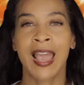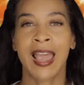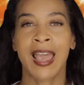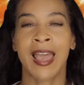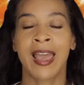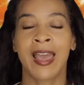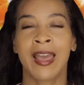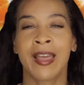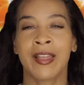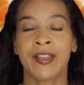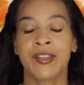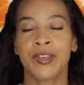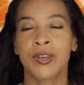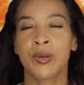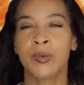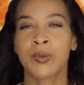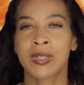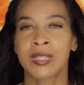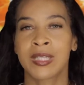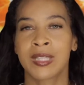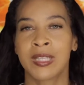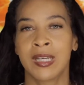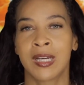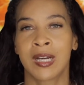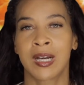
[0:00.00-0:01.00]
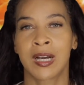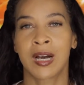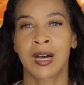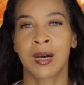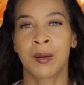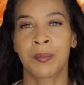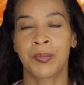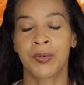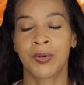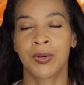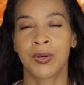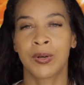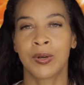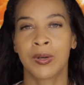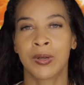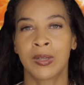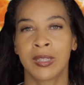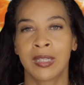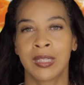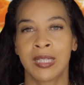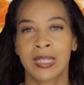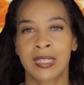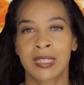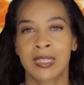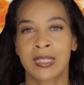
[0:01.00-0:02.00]
And you will see a couple
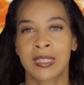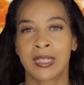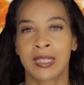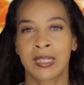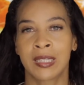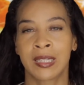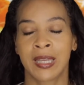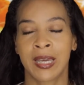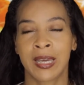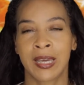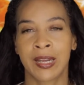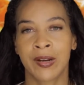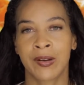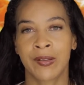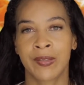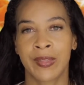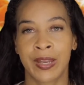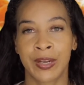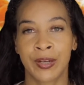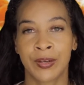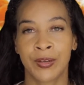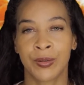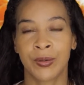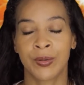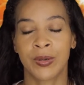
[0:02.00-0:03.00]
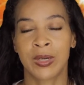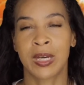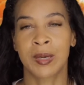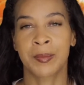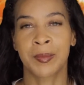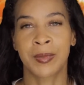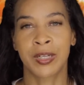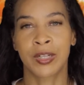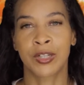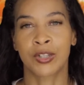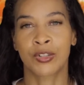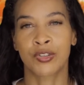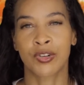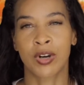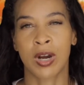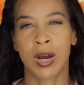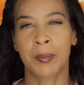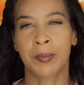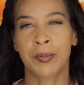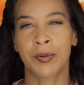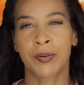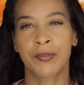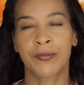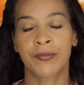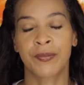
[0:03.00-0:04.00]
listed later that do come in a
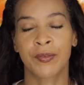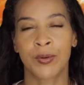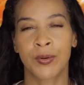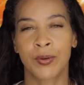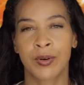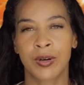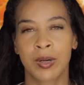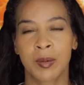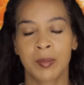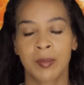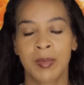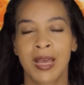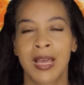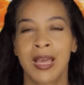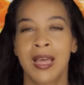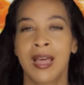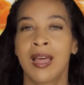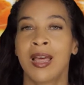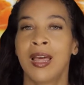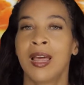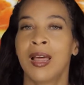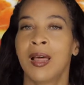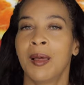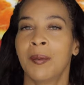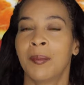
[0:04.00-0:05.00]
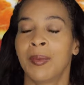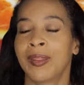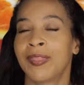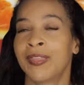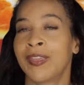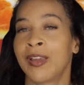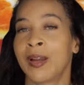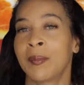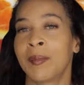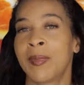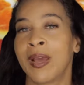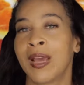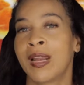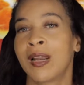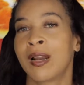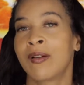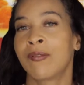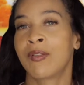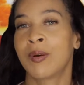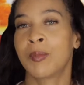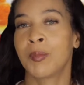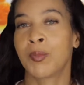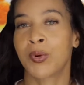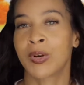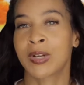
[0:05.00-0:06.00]
dropper form, but they're made
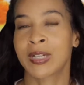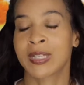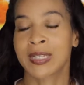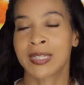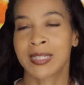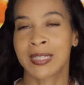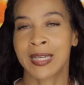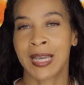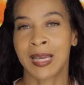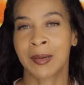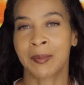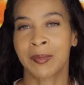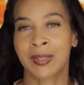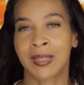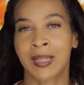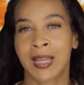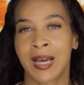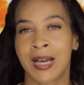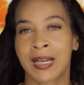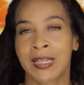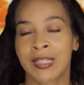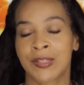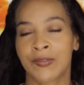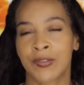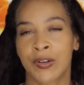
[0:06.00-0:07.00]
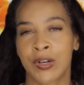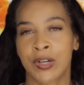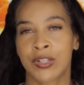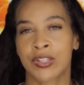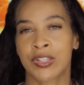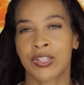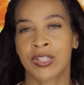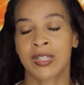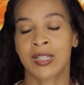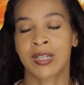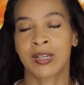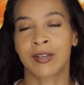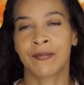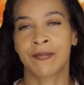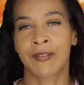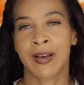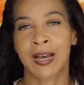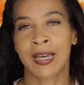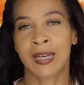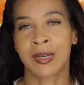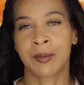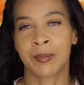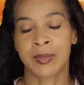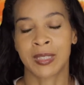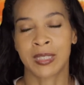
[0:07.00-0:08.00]
of a more stabilized version of
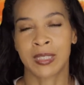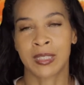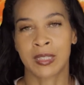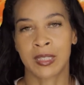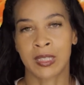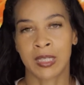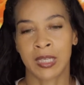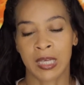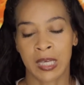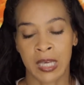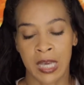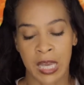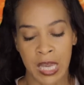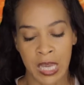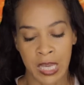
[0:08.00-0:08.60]
vitamin C.